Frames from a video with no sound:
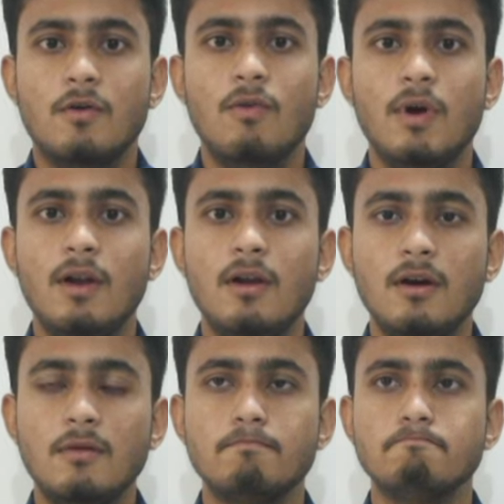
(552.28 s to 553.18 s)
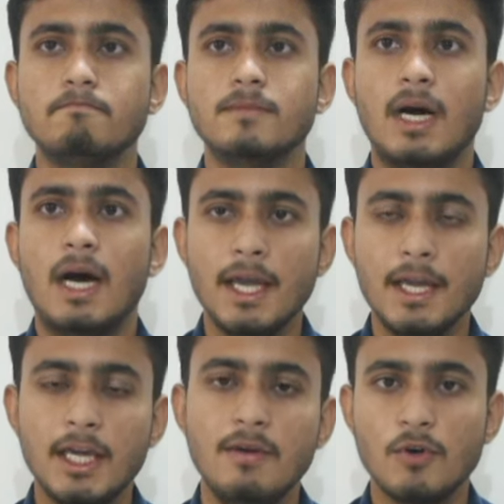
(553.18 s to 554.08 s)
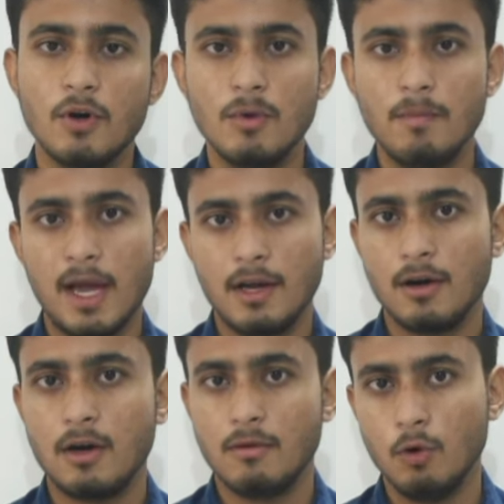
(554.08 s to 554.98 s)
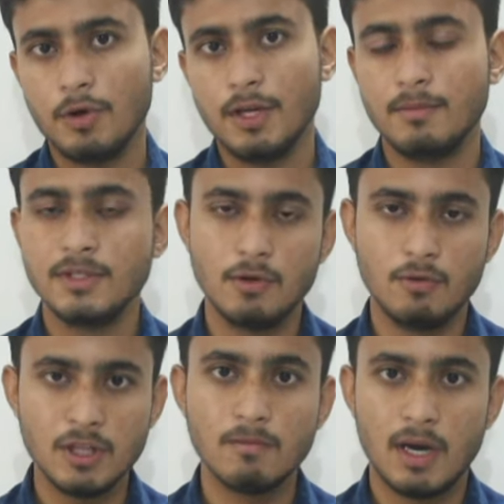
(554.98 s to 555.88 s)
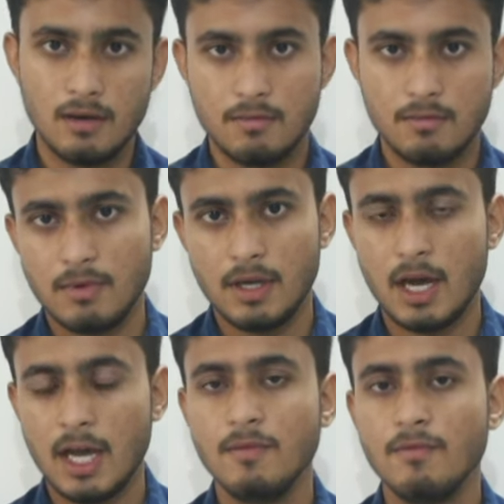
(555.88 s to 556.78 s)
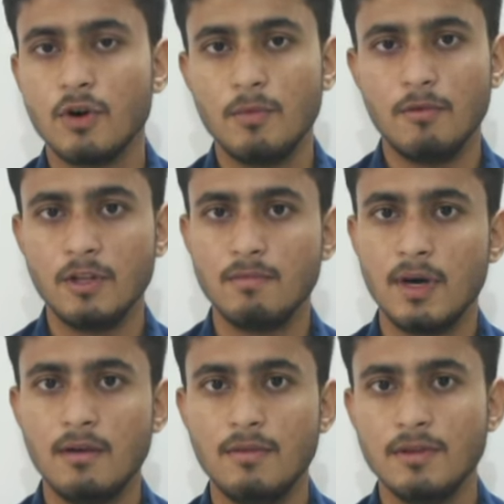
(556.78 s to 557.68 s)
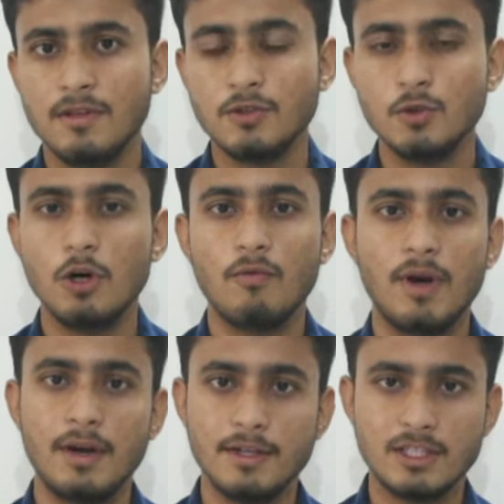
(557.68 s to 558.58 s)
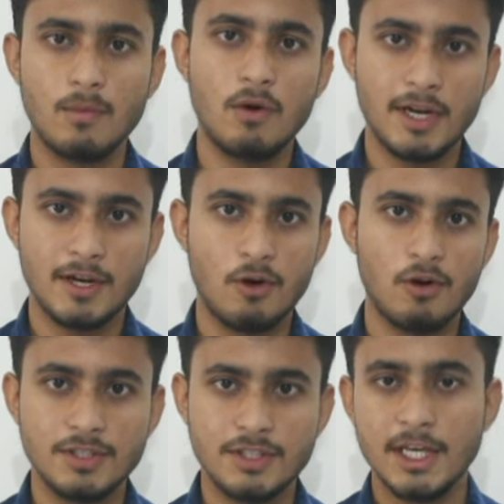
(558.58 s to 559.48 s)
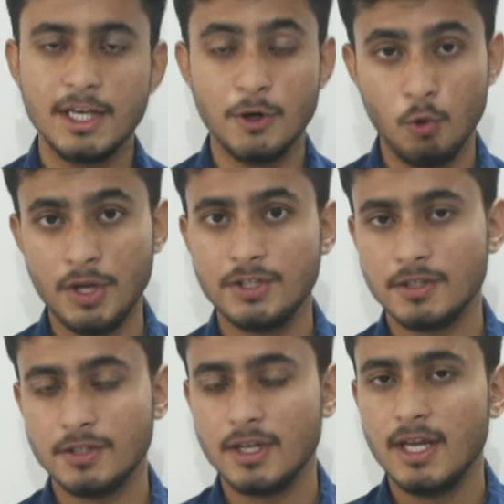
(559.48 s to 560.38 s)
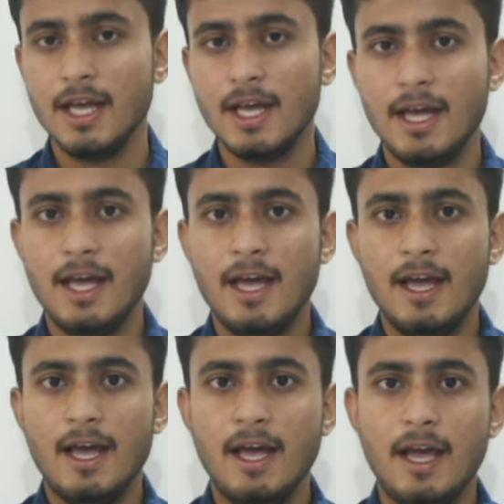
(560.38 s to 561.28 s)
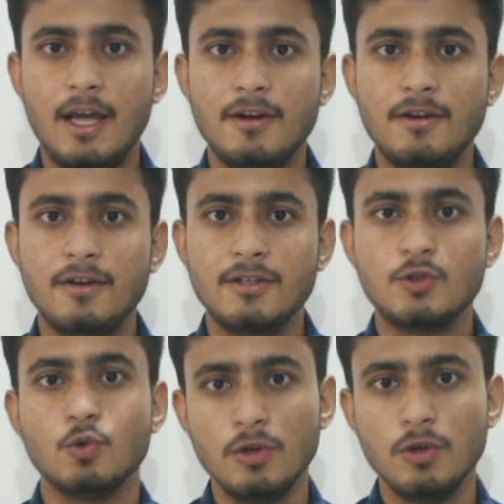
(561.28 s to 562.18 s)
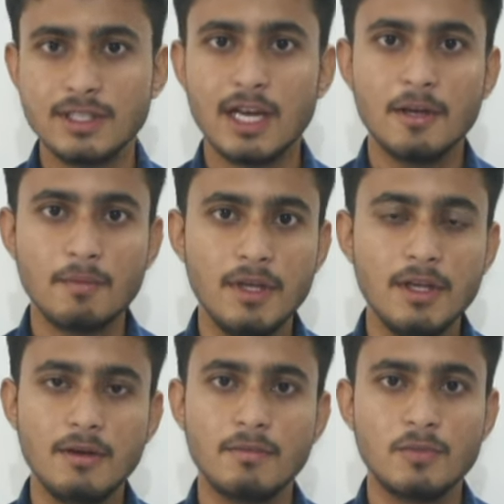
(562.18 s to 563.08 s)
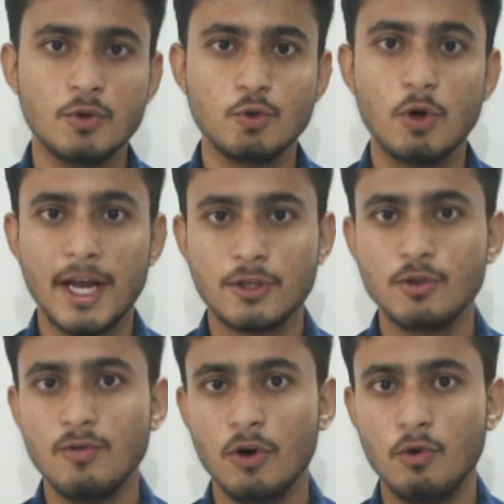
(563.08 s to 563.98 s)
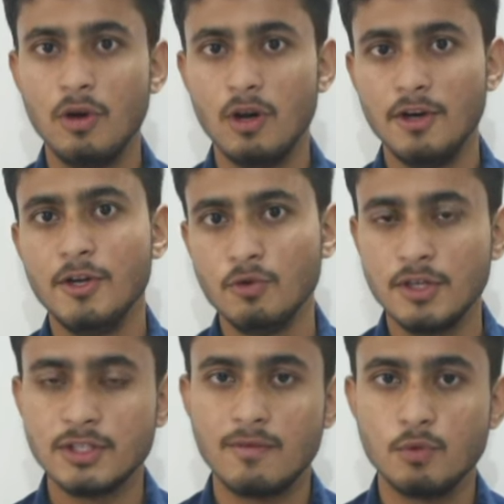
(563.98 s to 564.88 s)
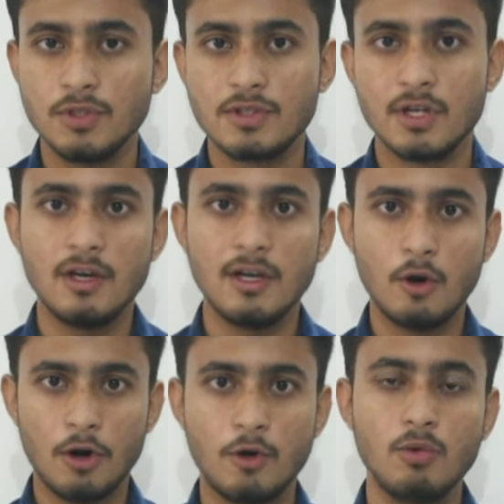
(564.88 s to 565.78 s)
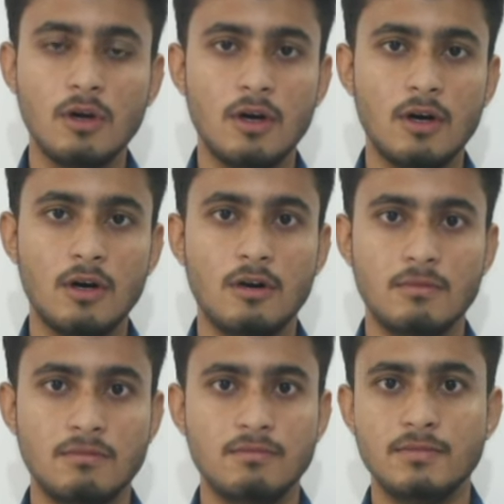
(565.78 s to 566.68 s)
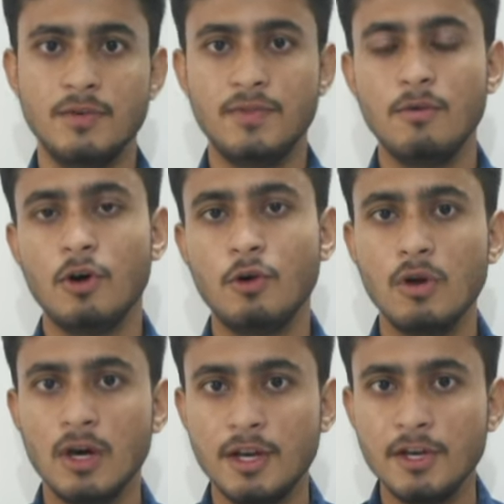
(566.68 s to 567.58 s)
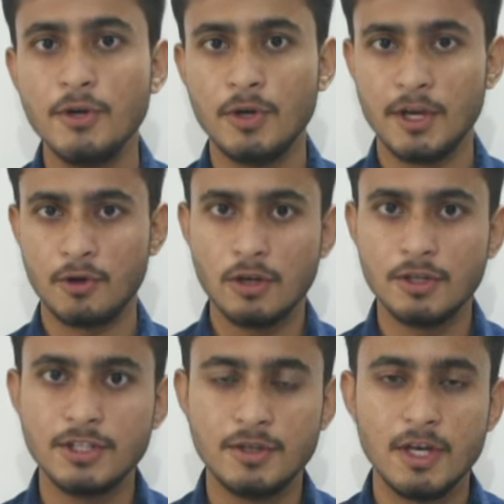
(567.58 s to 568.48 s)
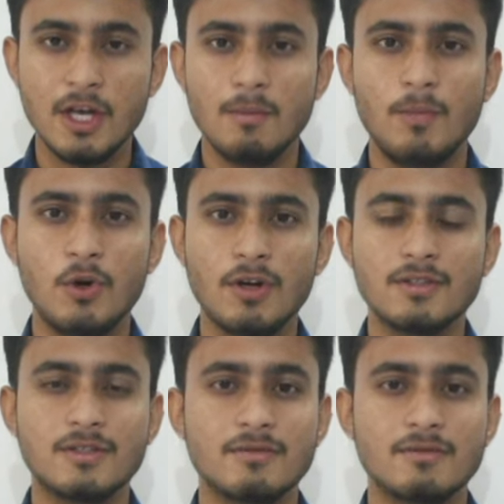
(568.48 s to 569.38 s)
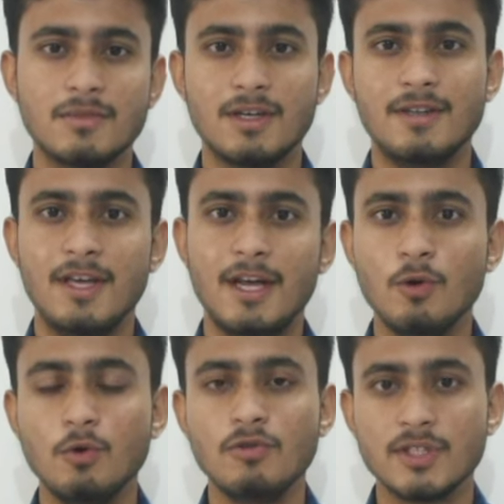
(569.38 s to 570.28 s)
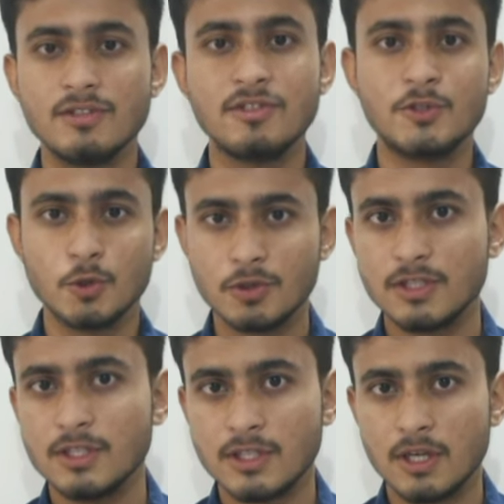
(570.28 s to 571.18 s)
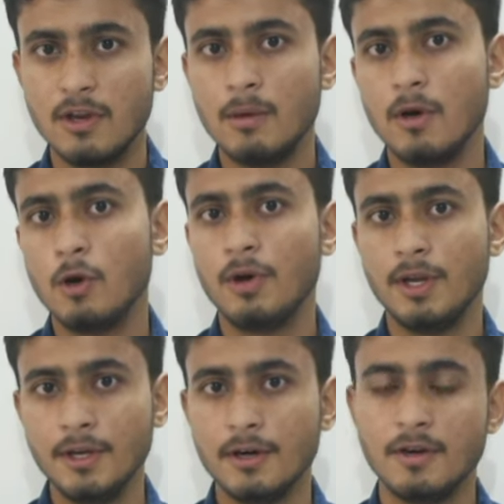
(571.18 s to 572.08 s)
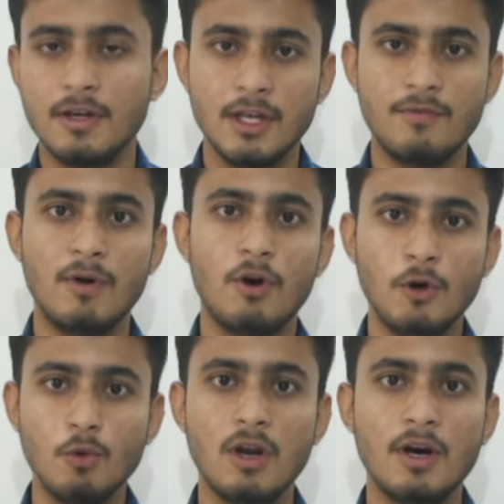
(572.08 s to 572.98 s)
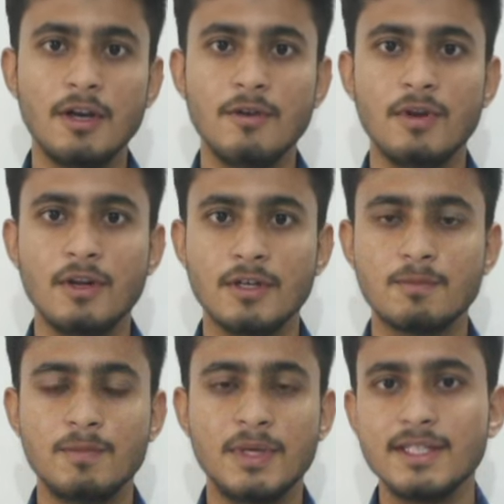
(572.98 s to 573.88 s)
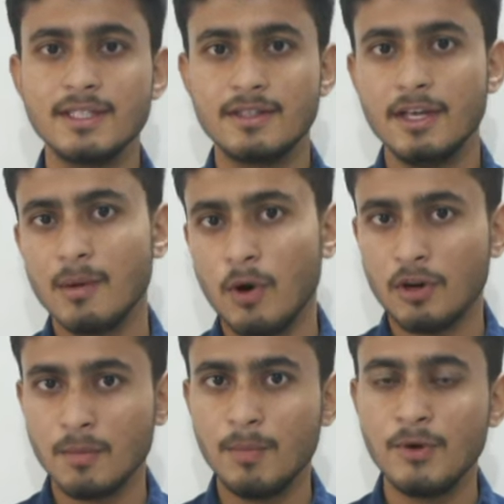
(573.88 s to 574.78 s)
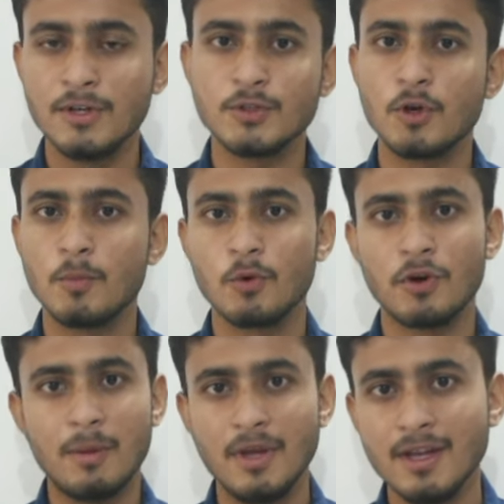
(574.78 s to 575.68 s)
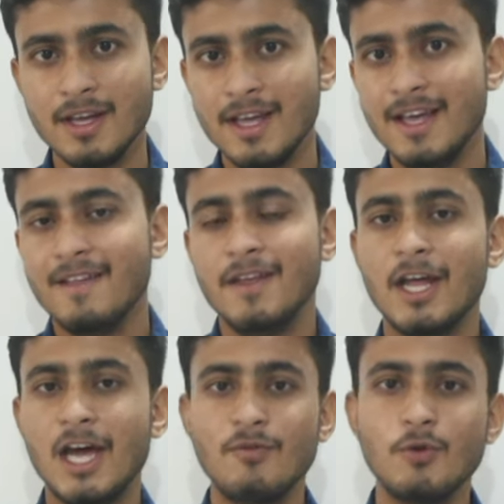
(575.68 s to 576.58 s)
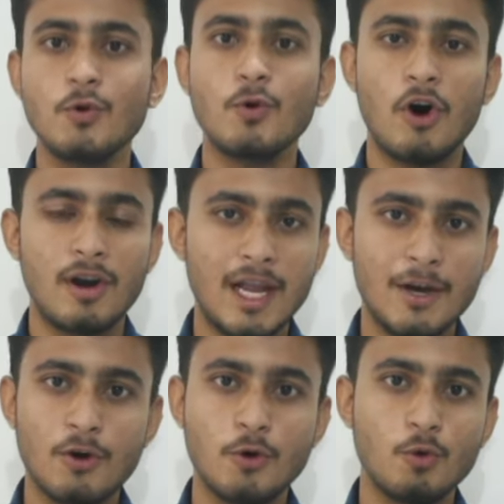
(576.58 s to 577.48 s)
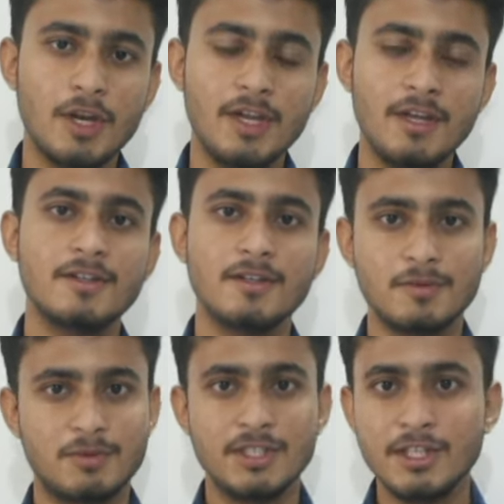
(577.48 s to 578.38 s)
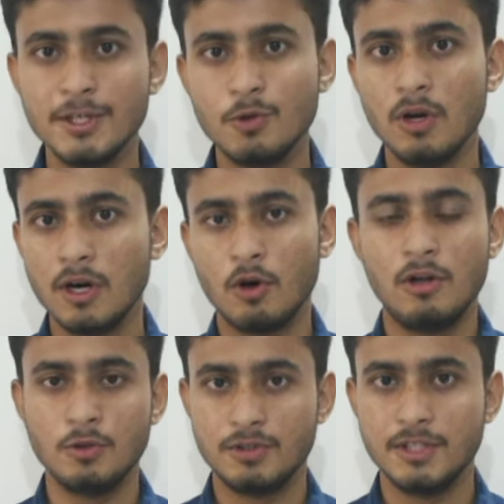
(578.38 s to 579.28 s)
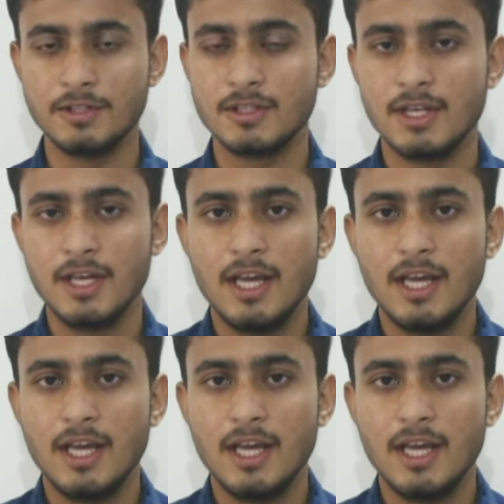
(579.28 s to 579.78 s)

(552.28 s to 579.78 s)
Well, I came from a background, Yavatmal. I came from Yavatmal, where there is no awareness about technology and innovation. And students like me, those who are actually want to learn new things, have to struggle a lot to if they want to learn any new technology. Because there are no such resources available over here. If I want to learn even a basic thing about computers or programming, then I have to go online or to any other city to learn all those things.